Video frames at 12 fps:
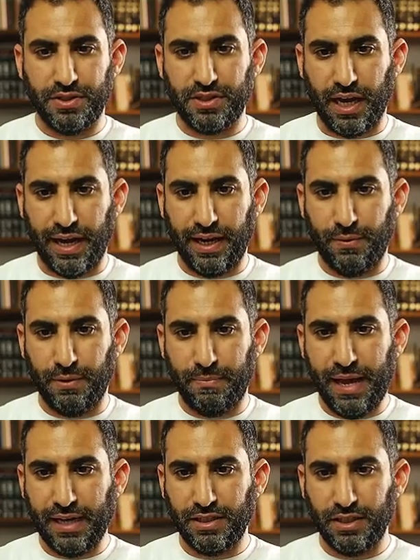side. I went
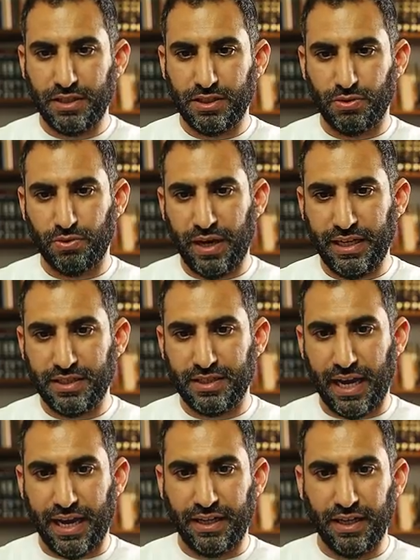back to this right
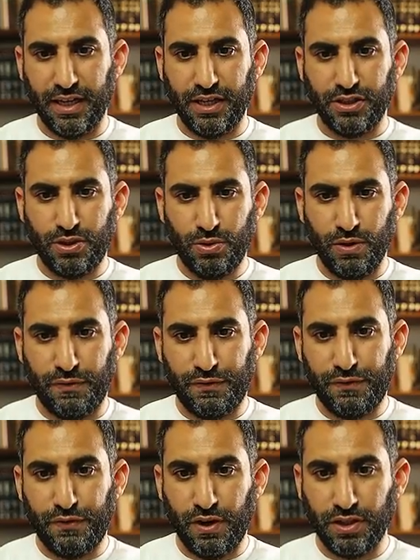side to the
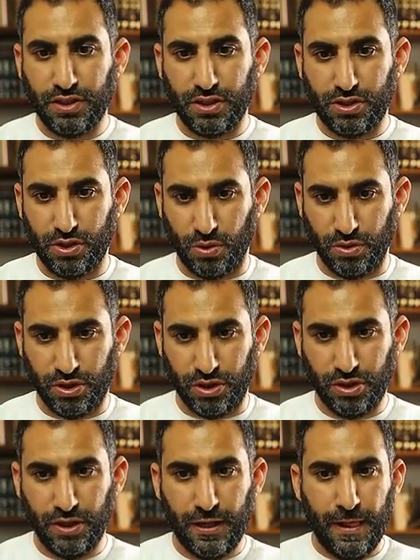front
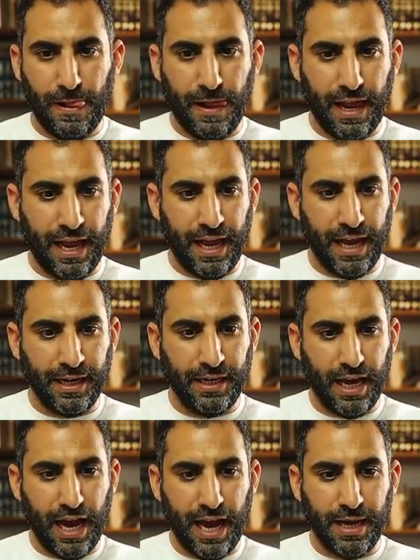soldier,
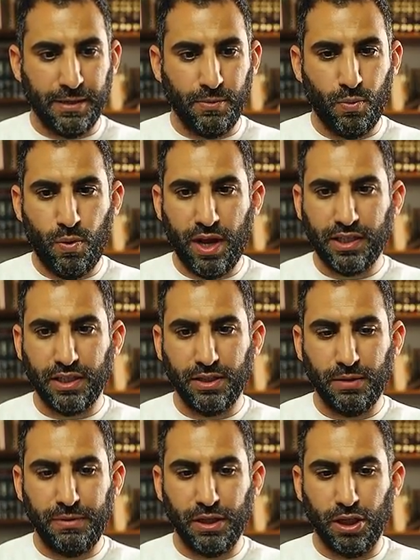and I went a
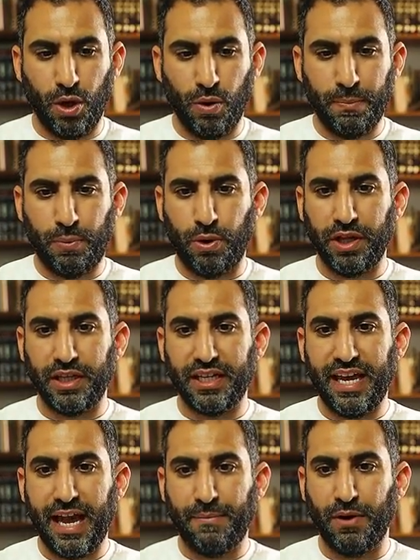little bit lower, pointing the
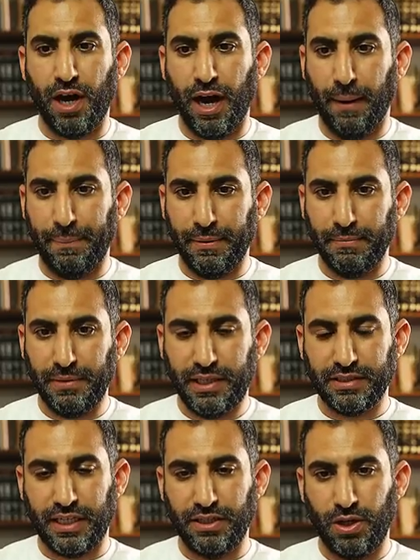camera up,
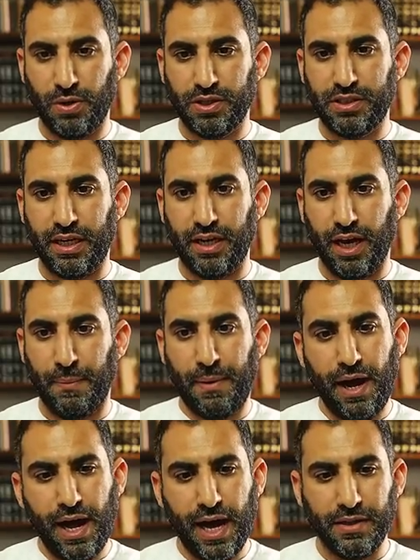because I noticed that up
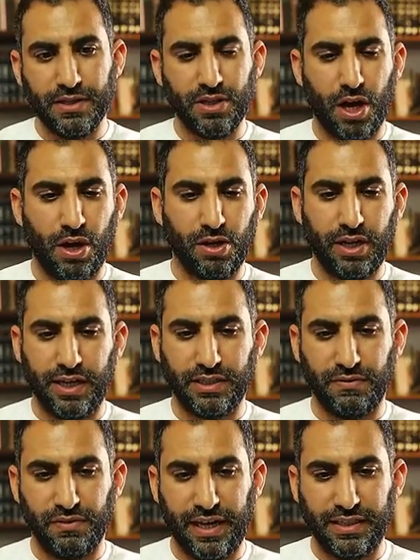high there's all
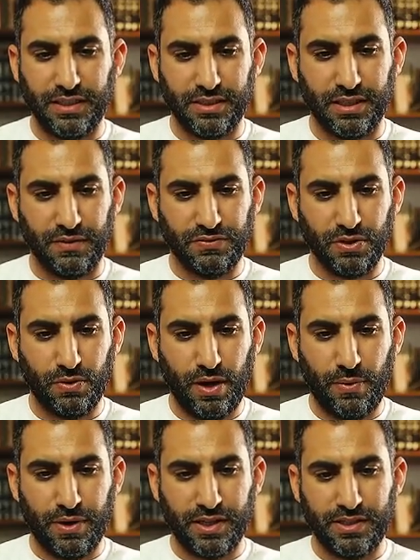kinds of lights and stuff. So
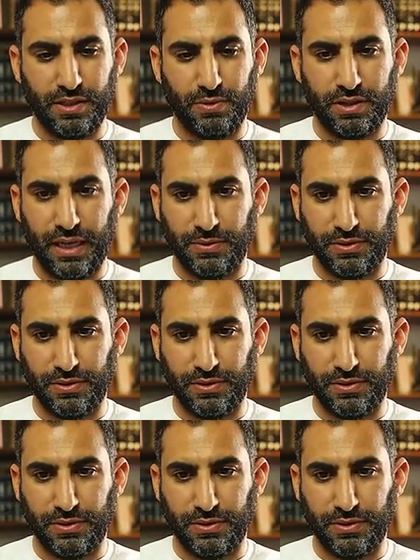I wanted to see what that